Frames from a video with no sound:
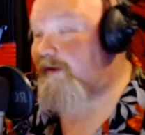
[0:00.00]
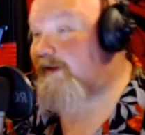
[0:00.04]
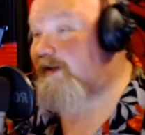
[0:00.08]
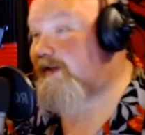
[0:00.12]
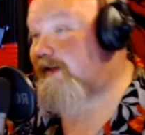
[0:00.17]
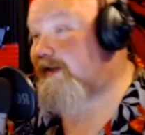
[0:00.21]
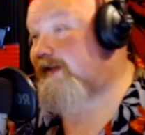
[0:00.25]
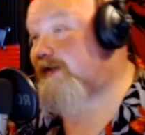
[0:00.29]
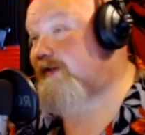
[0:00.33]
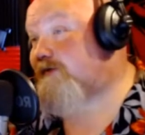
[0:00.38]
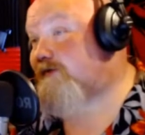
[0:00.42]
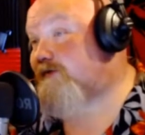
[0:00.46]
an
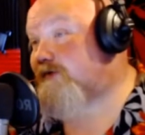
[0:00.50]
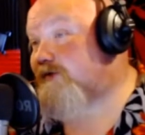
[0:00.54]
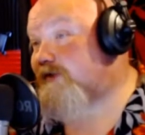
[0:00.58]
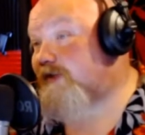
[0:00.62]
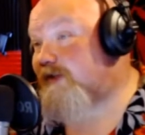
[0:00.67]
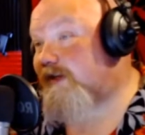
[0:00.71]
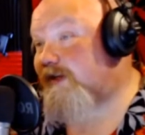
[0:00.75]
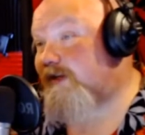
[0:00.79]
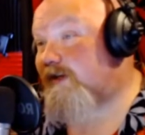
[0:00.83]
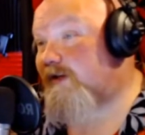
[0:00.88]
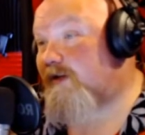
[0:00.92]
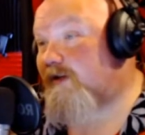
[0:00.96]

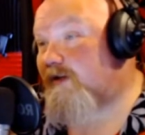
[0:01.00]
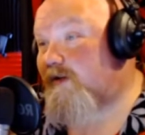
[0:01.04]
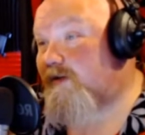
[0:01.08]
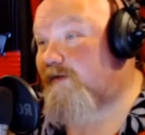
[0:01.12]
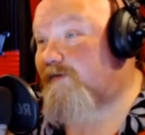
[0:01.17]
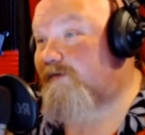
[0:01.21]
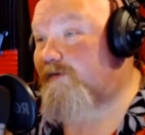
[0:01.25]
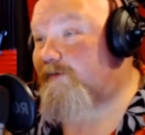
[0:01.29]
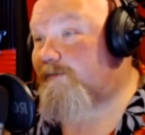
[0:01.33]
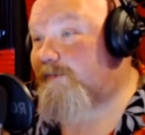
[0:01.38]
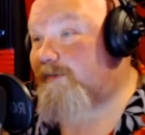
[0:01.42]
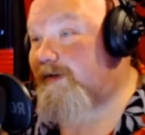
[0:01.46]
interesting and
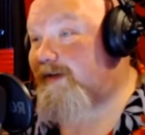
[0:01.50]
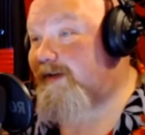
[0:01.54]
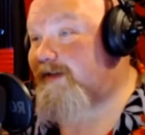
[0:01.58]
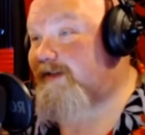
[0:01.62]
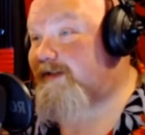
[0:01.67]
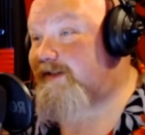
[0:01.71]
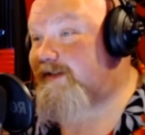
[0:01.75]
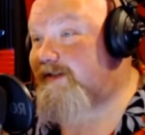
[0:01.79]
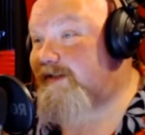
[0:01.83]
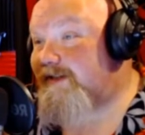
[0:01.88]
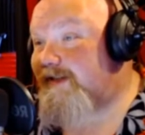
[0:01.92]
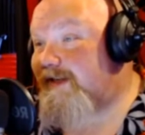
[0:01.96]
colorful
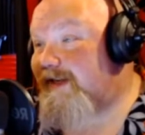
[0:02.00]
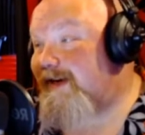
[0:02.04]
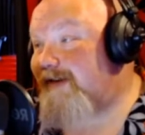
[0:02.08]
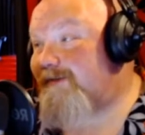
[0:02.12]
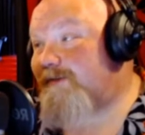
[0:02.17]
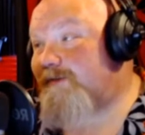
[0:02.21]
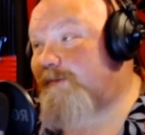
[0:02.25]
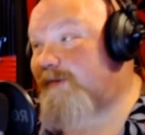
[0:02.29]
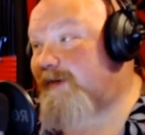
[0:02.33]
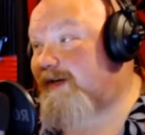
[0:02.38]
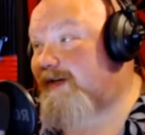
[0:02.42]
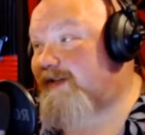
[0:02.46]
place, is that
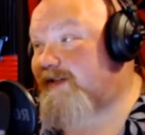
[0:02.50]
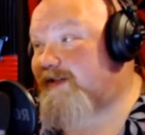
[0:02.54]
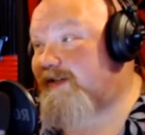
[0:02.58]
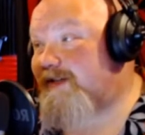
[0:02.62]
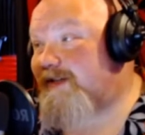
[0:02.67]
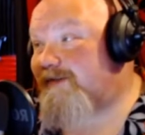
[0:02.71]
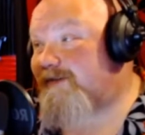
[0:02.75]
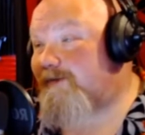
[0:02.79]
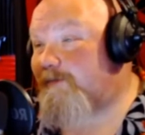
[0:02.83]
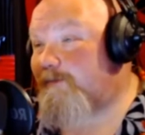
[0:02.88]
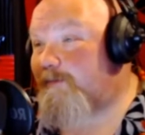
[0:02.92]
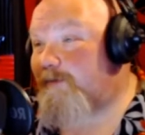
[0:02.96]
everybody's a
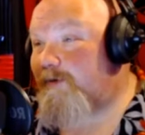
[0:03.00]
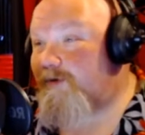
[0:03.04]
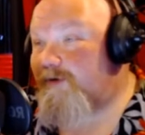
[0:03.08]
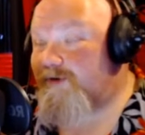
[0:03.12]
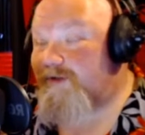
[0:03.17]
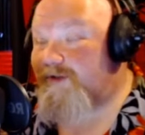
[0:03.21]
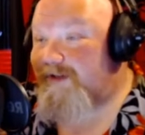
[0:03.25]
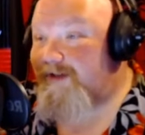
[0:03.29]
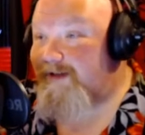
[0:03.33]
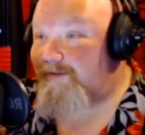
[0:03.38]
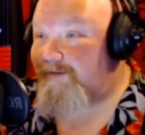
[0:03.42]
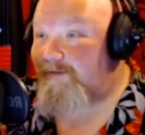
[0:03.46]
different
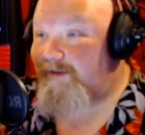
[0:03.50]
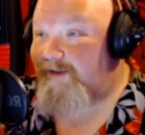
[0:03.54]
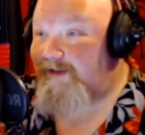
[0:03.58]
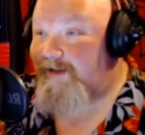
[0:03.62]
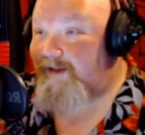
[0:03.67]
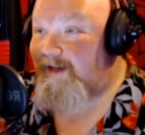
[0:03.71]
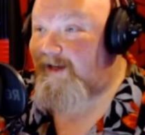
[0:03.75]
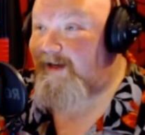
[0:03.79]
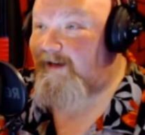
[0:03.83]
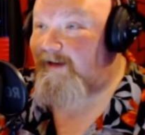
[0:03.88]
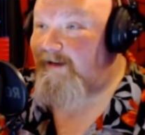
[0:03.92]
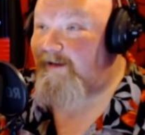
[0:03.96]
person every
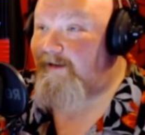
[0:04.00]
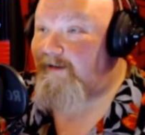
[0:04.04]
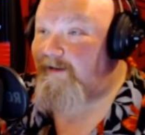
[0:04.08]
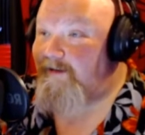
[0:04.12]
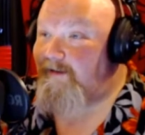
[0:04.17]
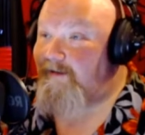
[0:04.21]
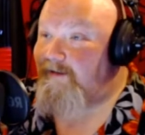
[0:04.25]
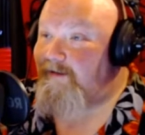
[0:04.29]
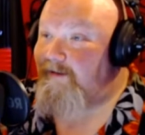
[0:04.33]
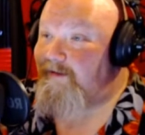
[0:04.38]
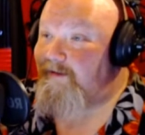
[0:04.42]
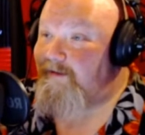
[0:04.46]
day.
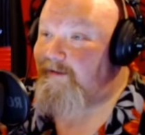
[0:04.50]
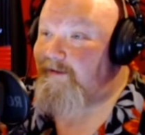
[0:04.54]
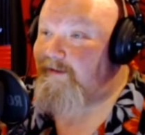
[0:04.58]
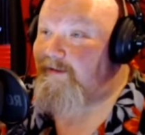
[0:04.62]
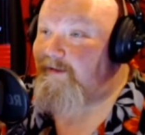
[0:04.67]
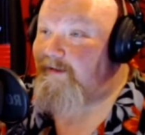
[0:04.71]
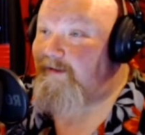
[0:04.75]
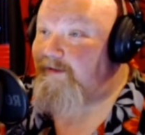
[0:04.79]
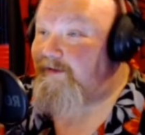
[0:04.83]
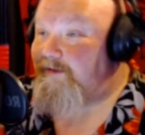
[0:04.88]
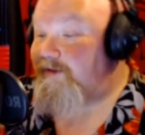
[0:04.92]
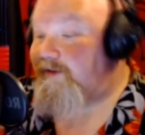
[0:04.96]

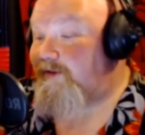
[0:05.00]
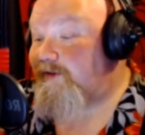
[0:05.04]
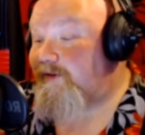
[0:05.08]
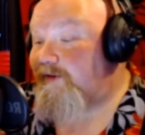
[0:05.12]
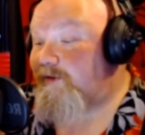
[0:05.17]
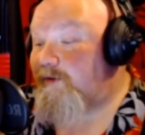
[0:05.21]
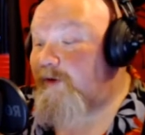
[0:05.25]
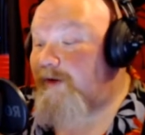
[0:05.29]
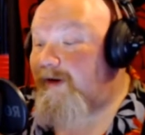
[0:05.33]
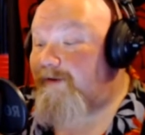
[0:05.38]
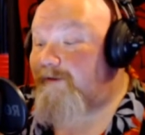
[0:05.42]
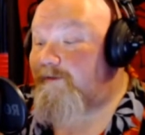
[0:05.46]
So
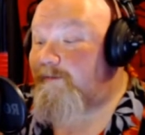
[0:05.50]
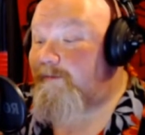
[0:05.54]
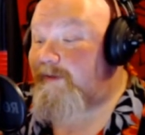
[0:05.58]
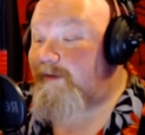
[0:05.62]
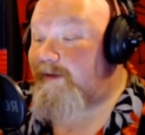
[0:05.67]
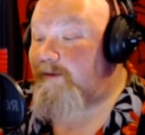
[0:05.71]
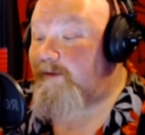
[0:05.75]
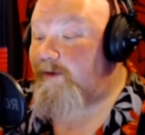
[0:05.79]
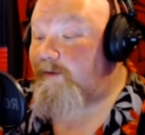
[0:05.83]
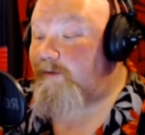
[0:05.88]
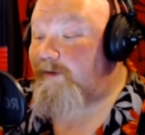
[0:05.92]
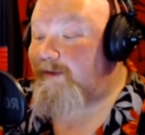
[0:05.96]
you have to be
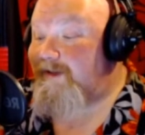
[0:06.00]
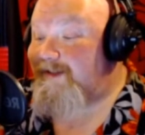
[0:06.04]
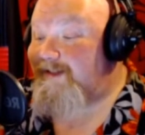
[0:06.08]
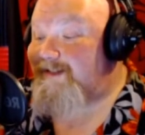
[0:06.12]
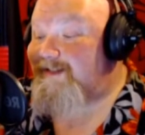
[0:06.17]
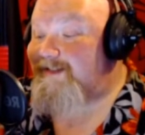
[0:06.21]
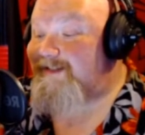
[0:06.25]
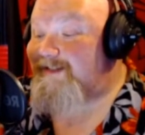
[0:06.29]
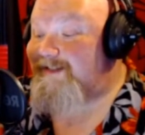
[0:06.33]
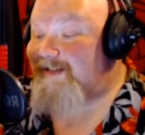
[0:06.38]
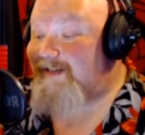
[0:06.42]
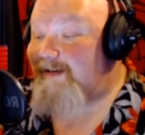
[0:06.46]
able to
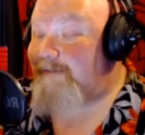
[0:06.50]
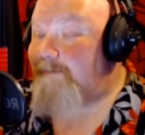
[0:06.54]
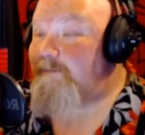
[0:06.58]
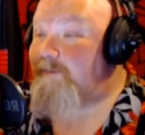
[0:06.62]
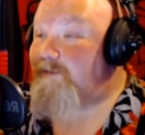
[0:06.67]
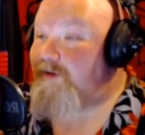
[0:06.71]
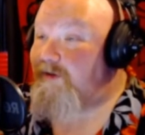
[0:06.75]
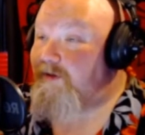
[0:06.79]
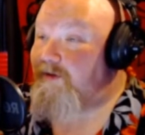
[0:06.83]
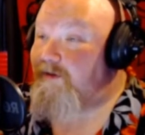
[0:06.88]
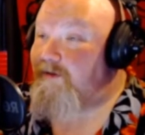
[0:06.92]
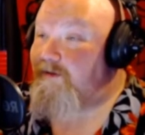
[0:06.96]

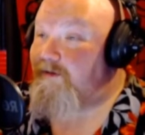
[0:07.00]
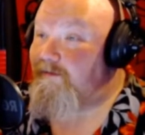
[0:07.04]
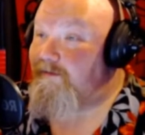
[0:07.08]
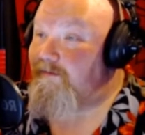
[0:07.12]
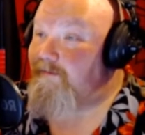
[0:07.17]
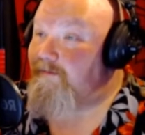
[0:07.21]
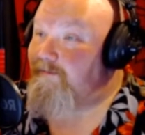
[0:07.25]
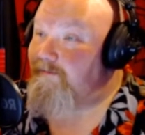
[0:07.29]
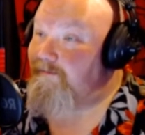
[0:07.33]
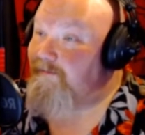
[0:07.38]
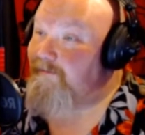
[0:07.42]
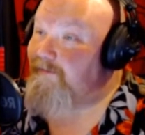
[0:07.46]
accept
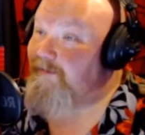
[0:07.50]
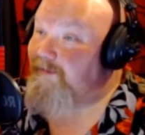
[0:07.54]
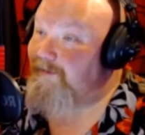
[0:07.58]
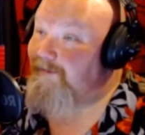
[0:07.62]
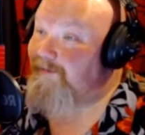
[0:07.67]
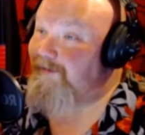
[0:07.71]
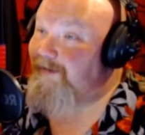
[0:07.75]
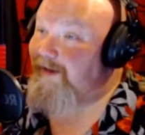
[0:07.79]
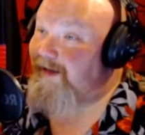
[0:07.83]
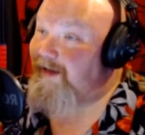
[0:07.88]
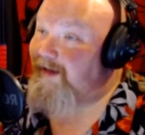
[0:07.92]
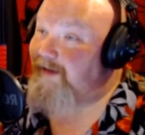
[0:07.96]
the
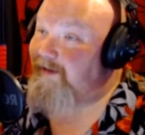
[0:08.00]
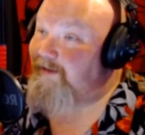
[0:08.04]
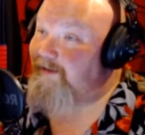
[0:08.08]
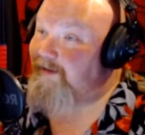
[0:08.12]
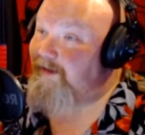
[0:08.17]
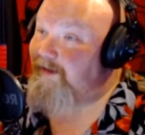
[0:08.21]
fact